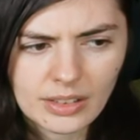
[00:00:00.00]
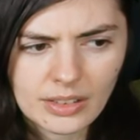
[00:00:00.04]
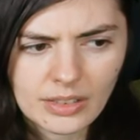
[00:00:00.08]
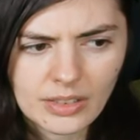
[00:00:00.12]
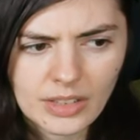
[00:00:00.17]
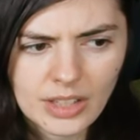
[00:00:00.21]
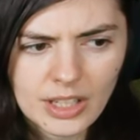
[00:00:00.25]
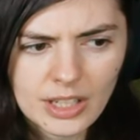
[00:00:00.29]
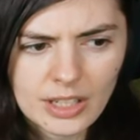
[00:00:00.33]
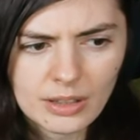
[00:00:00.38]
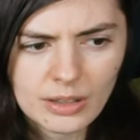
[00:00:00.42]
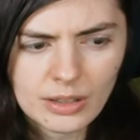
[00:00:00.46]

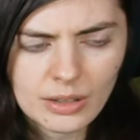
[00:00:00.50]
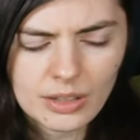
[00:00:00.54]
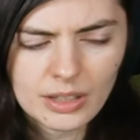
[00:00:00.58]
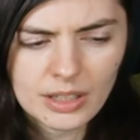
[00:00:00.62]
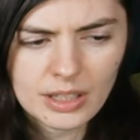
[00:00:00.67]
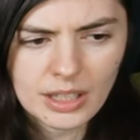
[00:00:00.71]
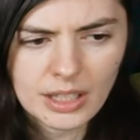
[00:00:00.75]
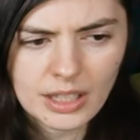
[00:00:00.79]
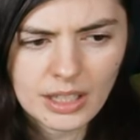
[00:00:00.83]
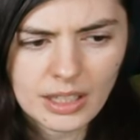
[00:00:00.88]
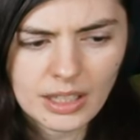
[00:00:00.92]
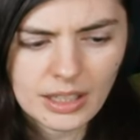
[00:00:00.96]
This looks
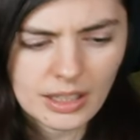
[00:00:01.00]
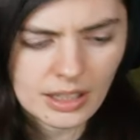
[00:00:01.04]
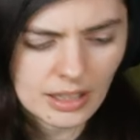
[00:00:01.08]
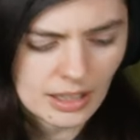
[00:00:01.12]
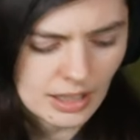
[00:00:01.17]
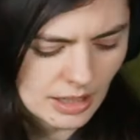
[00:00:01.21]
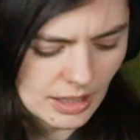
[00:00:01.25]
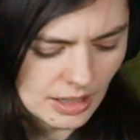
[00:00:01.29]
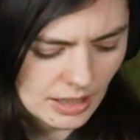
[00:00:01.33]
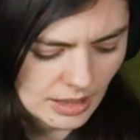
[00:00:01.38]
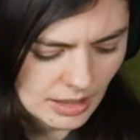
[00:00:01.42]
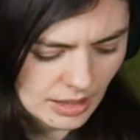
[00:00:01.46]
like
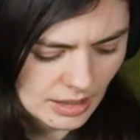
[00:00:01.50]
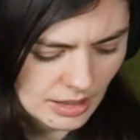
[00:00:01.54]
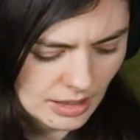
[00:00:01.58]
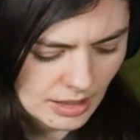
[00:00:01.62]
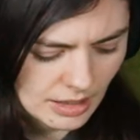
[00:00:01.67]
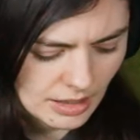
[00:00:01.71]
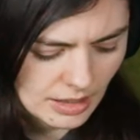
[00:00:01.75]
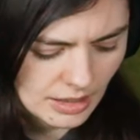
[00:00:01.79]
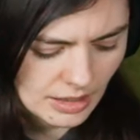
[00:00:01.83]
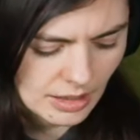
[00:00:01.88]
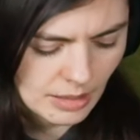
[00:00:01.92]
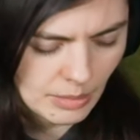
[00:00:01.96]
the
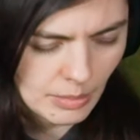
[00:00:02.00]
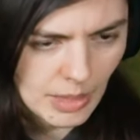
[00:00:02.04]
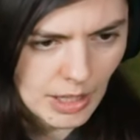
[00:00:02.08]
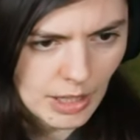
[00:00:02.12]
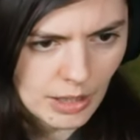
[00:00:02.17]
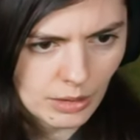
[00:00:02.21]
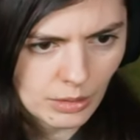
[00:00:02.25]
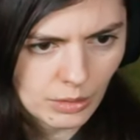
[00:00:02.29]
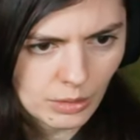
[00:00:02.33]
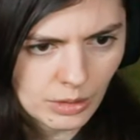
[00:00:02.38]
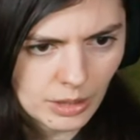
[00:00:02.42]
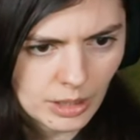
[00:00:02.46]

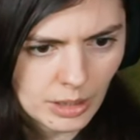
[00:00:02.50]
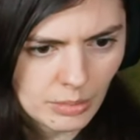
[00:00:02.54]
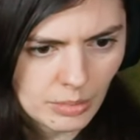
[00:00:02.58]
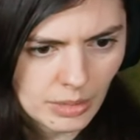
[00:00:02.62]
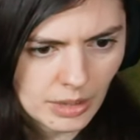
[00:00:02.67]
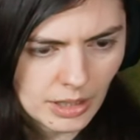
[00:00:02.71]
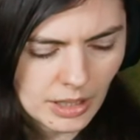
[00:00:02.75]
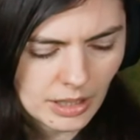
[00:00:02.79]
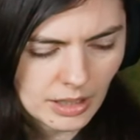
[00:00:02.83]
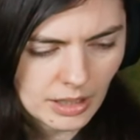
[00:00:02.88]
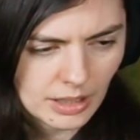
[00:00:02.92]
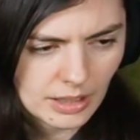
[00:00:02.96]
Mandalorian
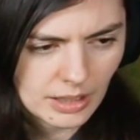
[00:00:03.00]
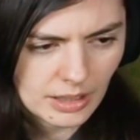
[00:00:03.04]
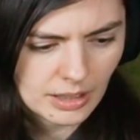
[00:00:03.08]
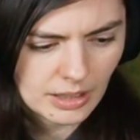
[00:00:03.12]
planet.